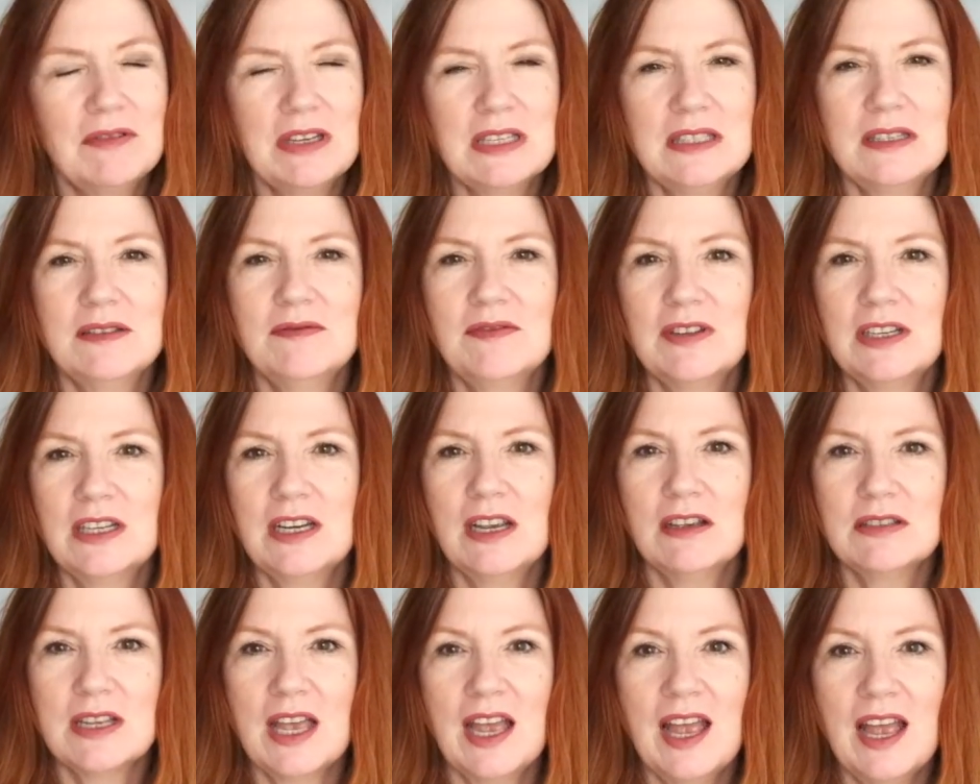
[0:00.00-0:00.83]
recent
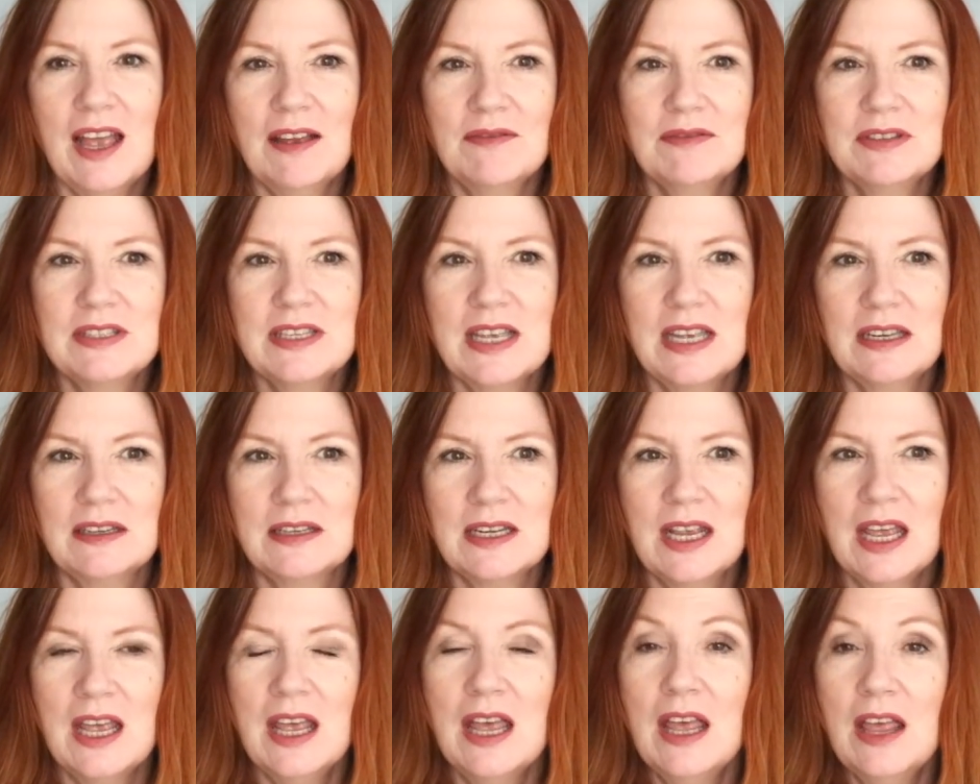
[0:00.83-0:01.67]
videos, I have said
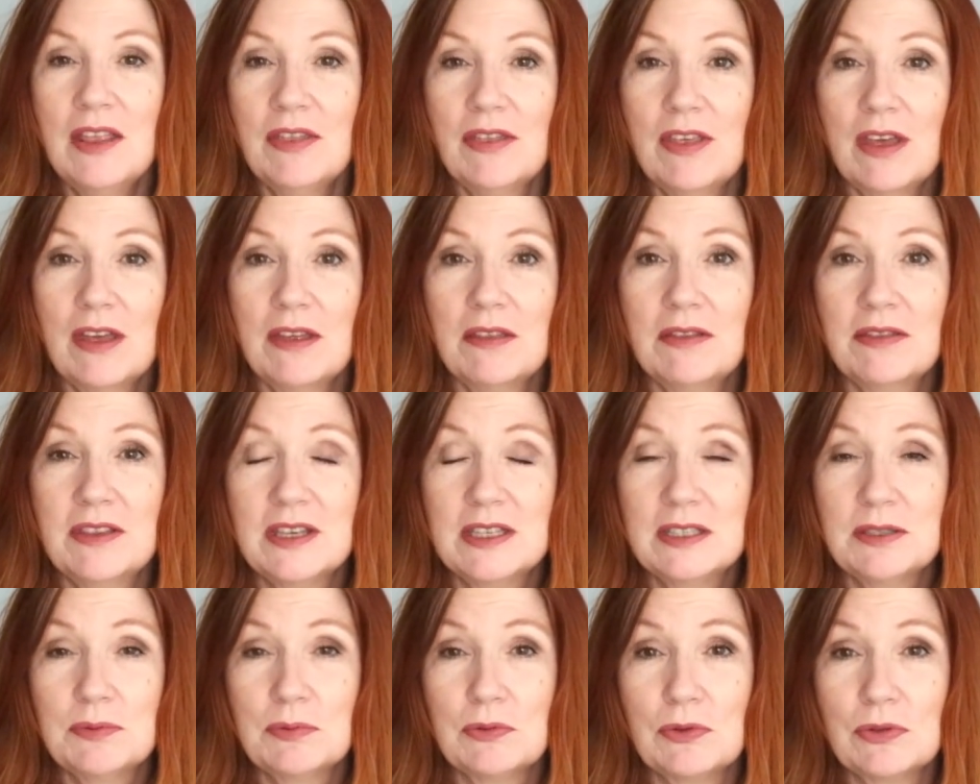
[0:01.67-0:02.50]
that
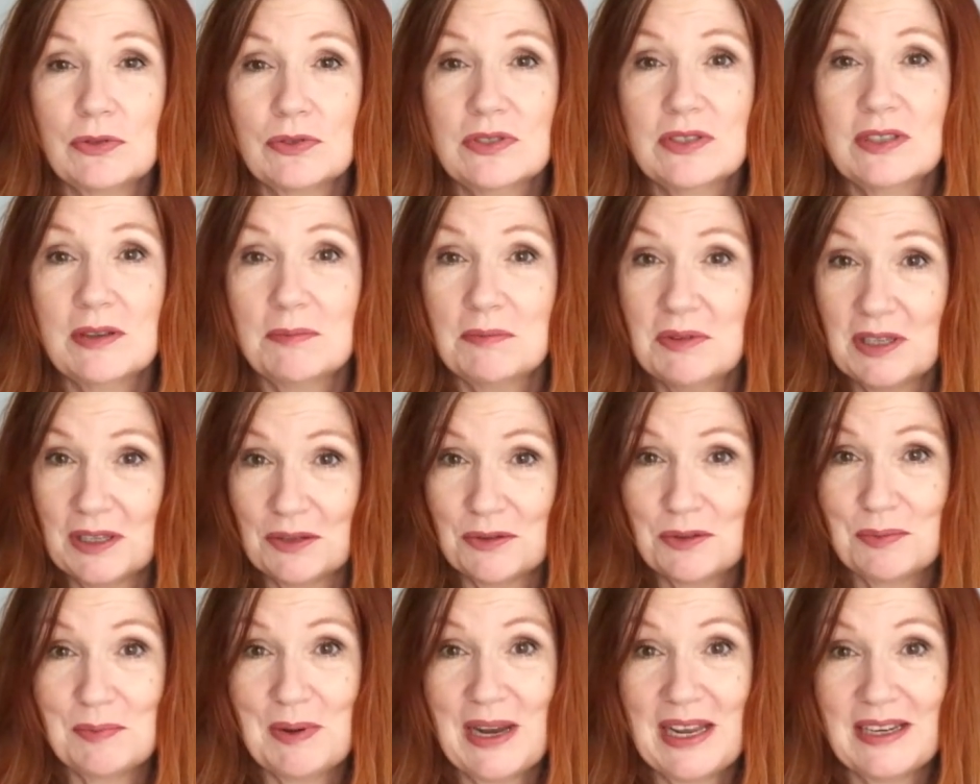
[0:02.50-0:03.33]
this was something I
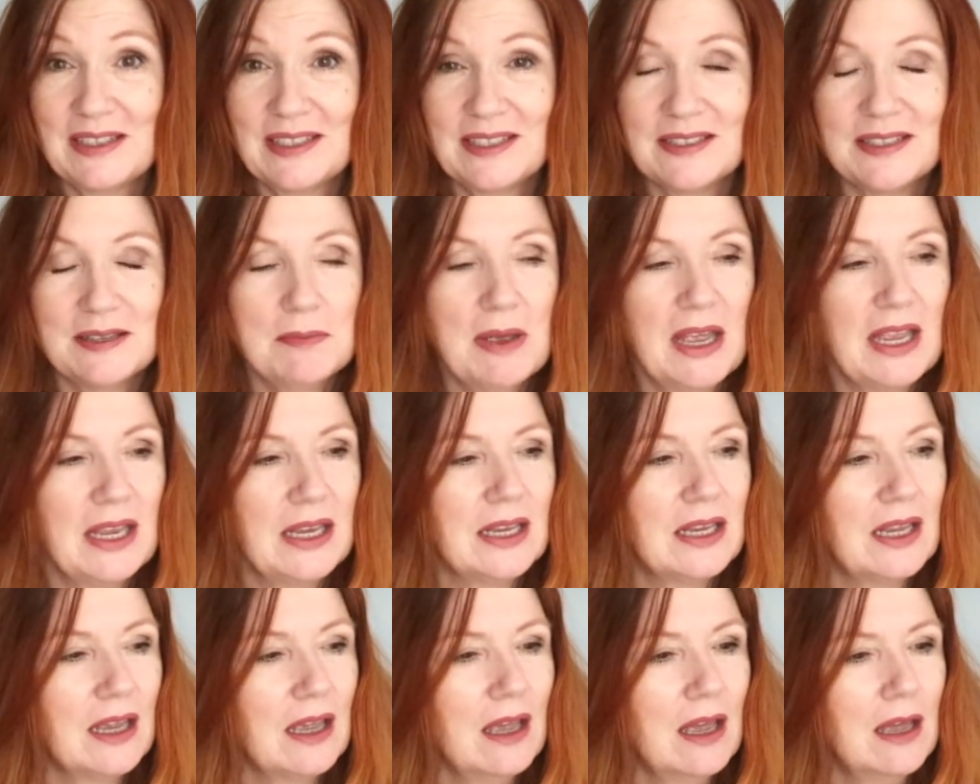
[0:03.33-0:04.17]
was planning to
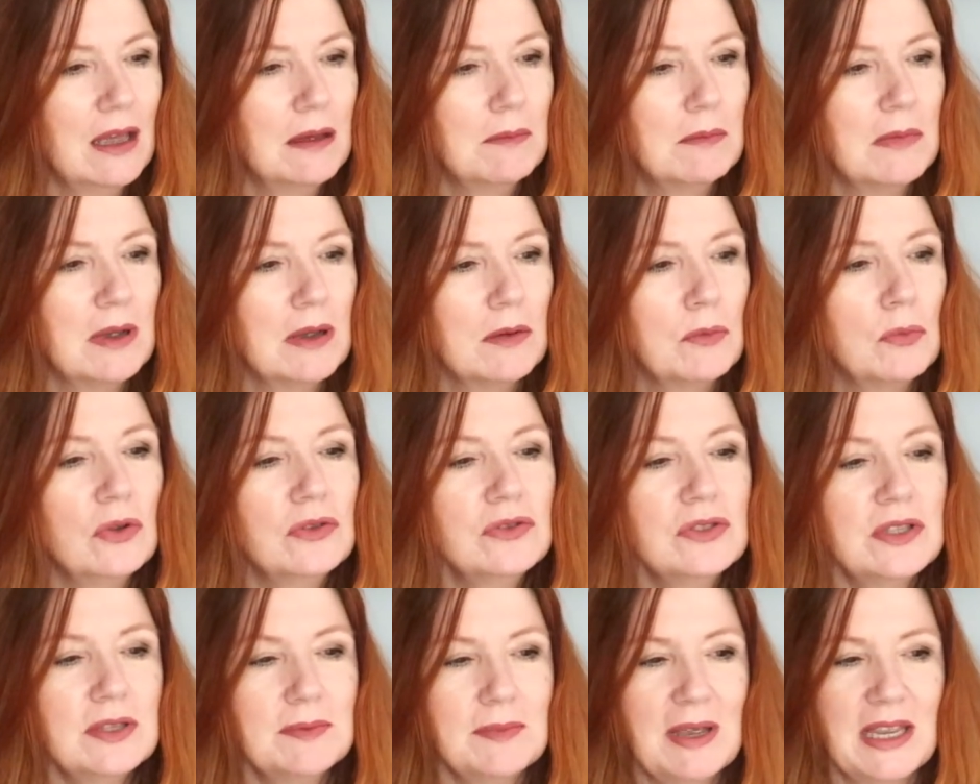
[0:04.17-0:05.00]
make. I
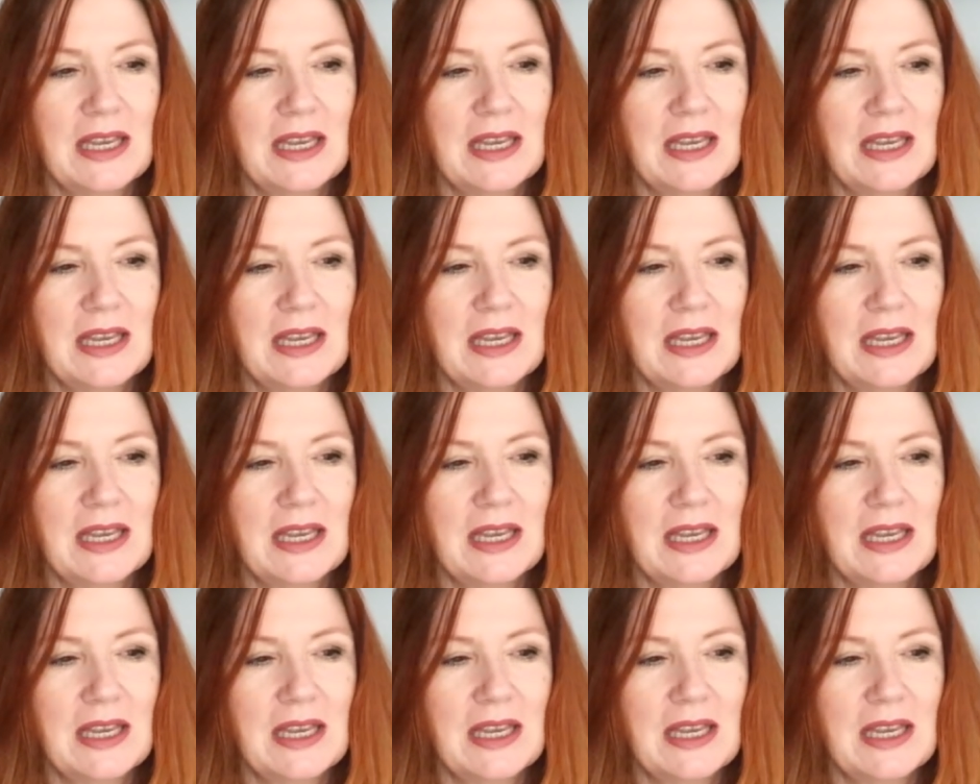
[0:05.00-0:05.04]
want to